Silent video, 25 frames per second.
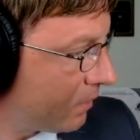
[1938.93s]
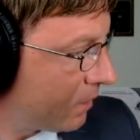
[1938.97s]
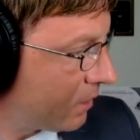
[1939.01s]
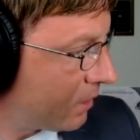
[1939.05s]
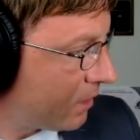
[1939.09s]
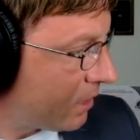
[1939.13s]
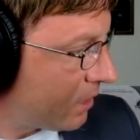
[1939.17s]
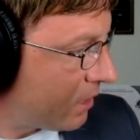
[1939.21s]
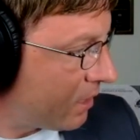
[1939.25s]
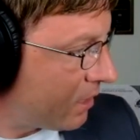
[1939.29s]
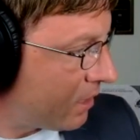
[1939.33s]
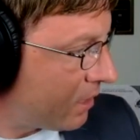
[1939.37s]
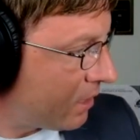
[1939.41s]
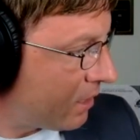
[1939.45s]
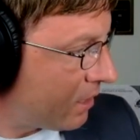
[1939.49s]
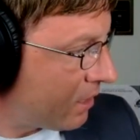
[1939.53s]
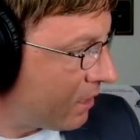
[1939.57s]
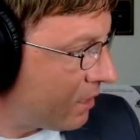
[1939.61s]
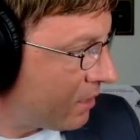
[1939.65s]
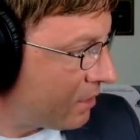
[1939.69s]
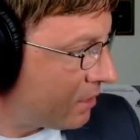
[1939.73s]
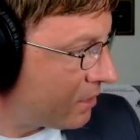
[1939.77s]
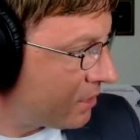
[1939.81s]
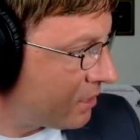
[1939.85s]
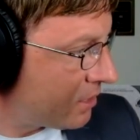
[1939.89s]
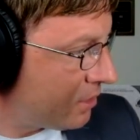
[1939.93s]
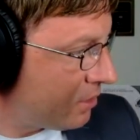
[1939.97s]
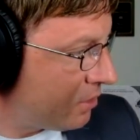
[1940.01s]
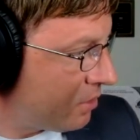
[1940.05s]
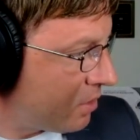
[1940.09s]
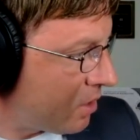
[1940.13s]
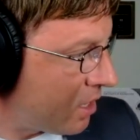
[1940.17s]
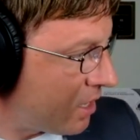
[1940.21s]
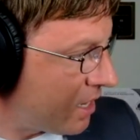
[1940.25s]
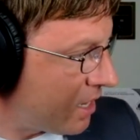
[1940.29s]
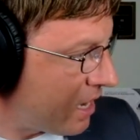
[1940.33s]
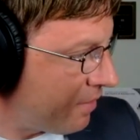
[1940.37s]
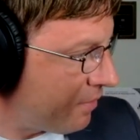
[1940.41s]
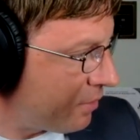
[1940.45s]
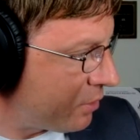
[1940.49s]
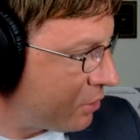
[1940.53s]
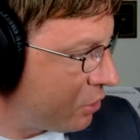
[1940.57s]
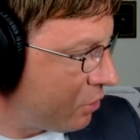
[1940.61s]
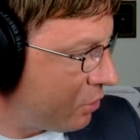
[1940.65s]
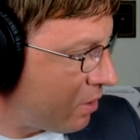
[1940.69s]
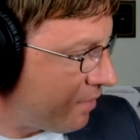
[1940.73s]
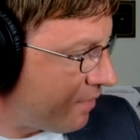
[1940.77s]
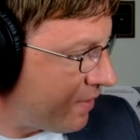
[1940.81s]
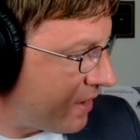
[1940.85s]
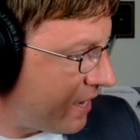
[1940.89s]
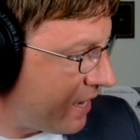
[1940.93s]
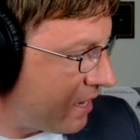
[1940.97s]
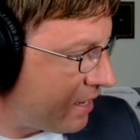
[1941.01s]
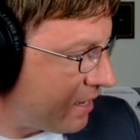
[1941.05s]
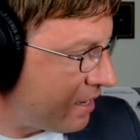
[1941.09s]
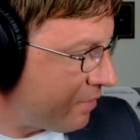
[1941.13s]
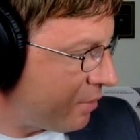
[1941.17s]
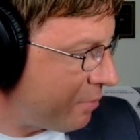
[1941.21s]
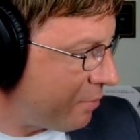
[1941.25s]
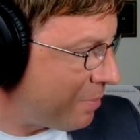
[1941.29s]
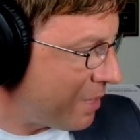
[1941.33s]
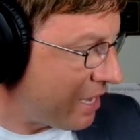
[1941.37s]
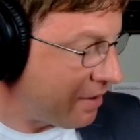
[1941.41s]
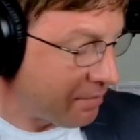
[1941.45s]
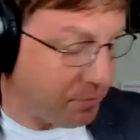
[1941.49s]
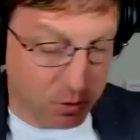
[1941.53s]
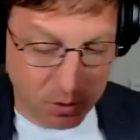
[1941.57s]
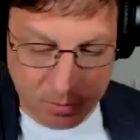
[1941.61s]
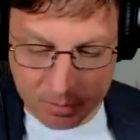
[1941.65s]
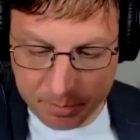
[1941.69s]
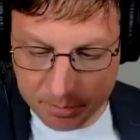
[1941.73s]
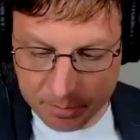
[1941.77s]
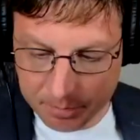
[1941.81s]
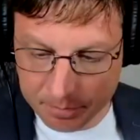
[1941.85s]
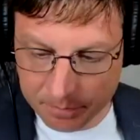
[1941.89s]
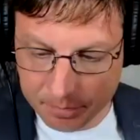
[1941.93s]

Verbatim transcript: because you ought to have your 2FA on every platform.